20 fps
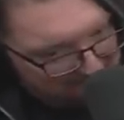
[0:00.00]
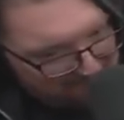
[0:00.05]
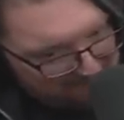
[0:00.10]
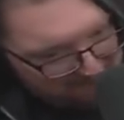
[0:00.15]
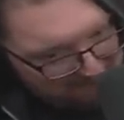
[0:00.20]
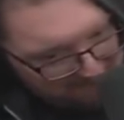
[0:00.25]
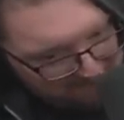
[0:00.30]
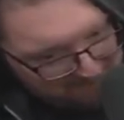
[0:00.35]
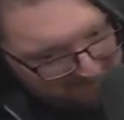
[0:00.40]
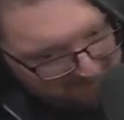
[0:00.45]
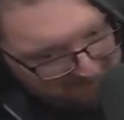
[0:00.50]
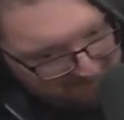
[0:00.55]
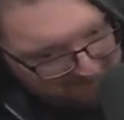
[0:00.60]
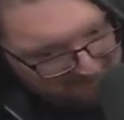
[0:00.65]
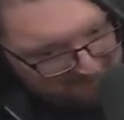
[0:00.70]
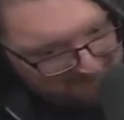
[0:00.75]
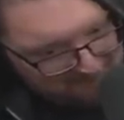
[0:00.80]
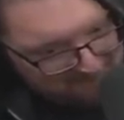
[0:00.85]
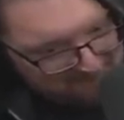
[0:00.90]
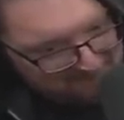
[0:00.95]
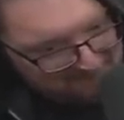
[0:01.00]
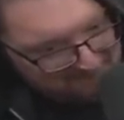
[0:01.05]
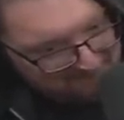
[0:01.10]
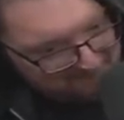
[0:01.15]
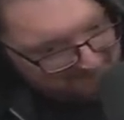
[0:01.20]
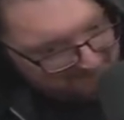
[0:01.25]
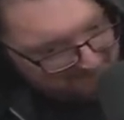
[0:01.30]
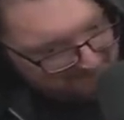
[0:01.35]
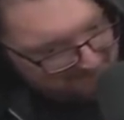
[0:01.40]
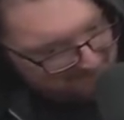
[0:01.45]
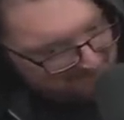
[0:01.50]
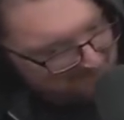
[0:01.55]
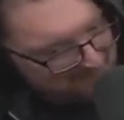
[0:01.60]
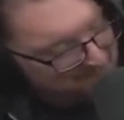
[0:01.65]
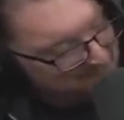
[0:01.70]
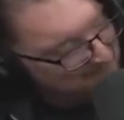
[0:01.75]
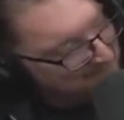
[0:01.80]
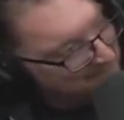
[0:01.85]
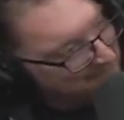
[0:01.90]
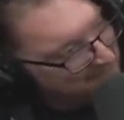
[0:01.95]

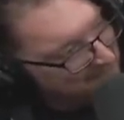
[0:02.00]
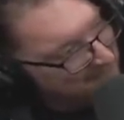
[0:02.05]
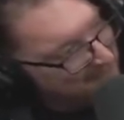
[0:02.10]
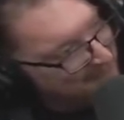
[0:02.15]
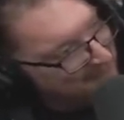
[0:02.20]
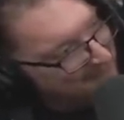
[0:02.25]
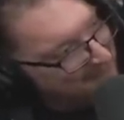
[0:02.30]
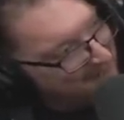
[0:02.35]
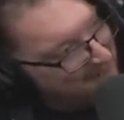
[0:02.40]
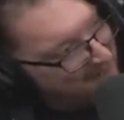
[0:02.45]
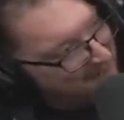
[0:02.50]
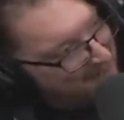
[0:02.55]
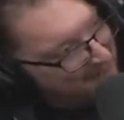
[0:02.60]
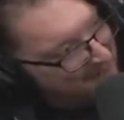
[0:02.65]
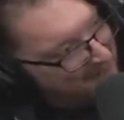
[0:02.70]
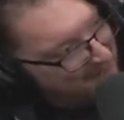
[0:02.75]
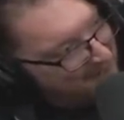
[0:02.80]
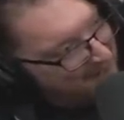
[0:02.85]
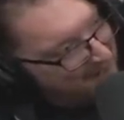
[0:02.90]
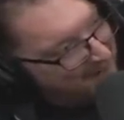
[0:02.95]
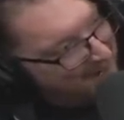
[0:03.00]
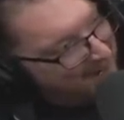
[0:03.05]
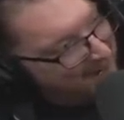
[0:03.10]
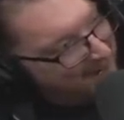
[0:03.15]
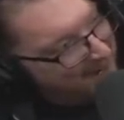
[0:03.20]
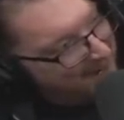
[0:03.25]
The person shown says nothing.